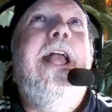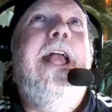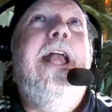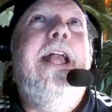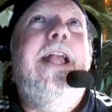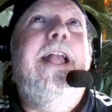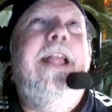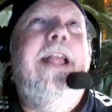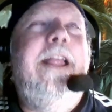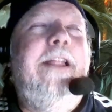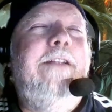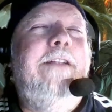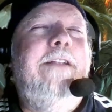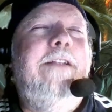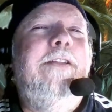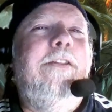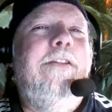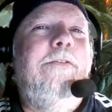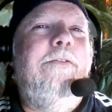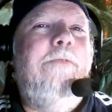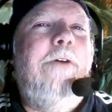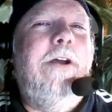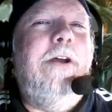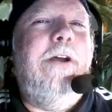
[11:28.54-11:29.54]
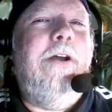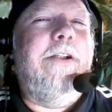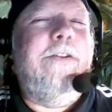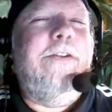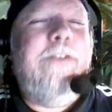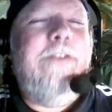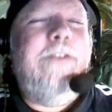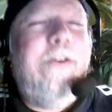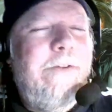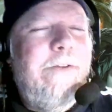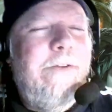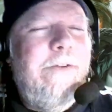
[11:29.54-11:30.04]
into the water.
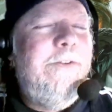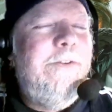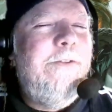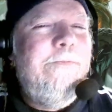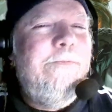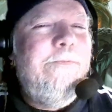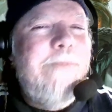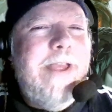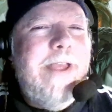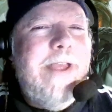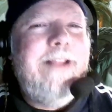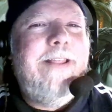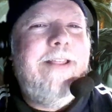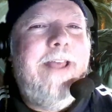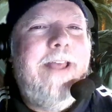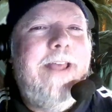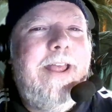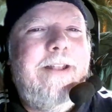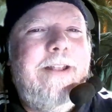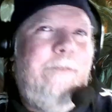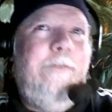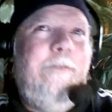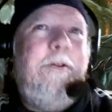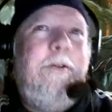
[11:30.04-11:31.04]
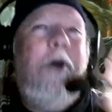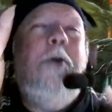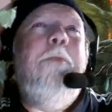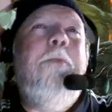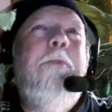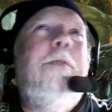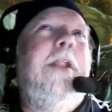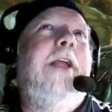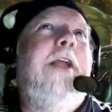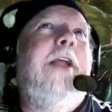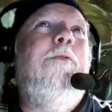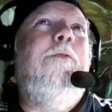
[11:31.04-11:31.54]
So if you make that
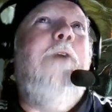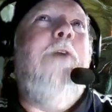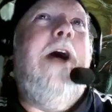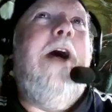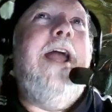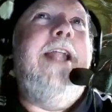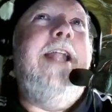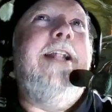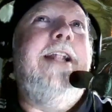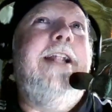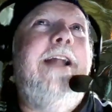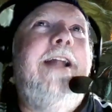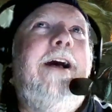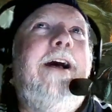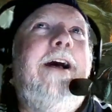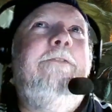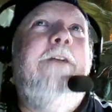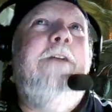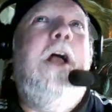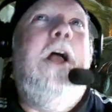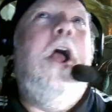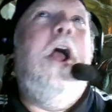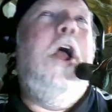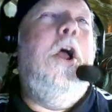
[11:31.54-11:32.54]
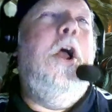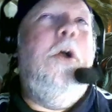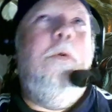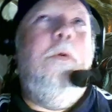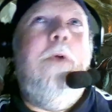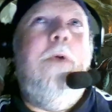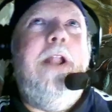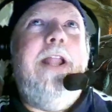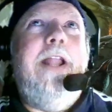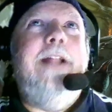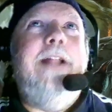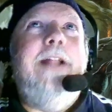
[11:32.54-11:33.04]
opening wide enough,
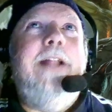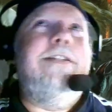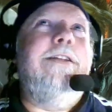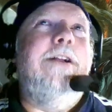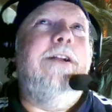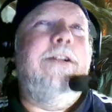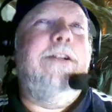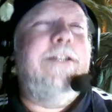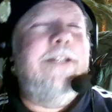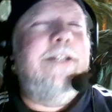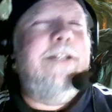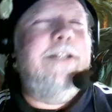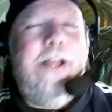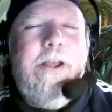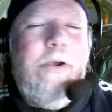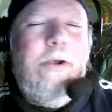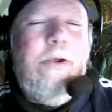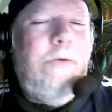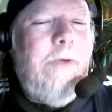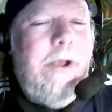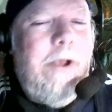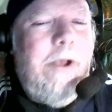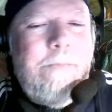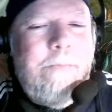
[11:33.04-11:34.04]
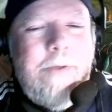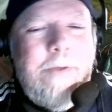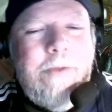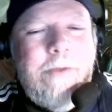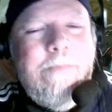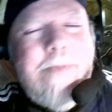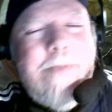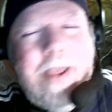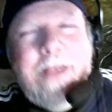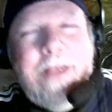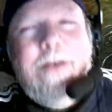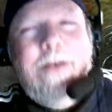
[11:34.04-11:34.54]
when it starts to go up, you
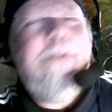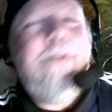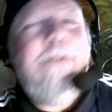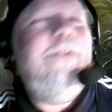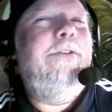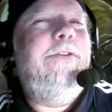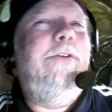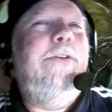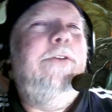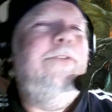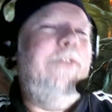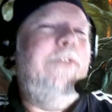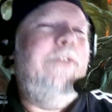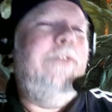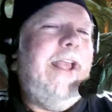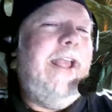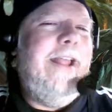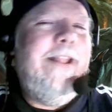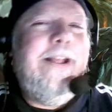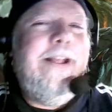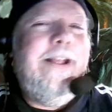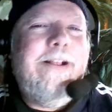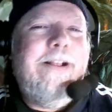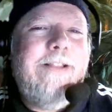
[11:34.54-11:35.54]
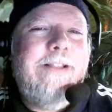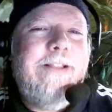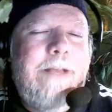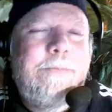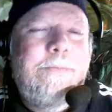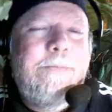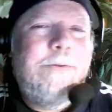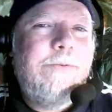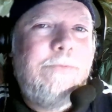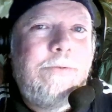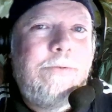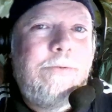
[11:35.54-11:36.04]
may also say that
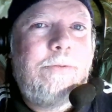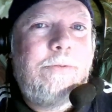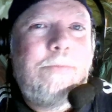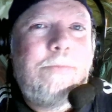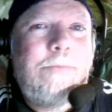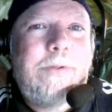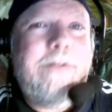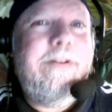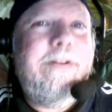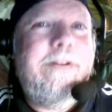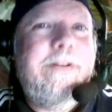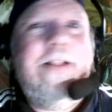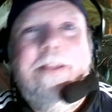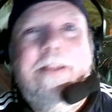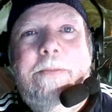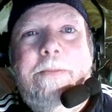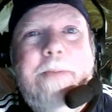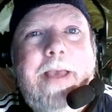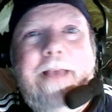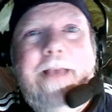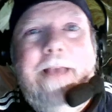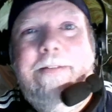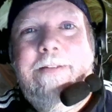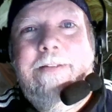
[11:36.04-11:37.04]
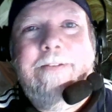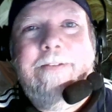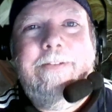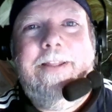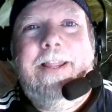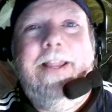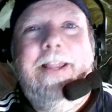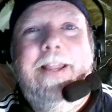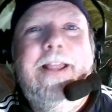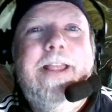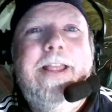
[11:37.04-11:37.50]
Glabbagool will telepathically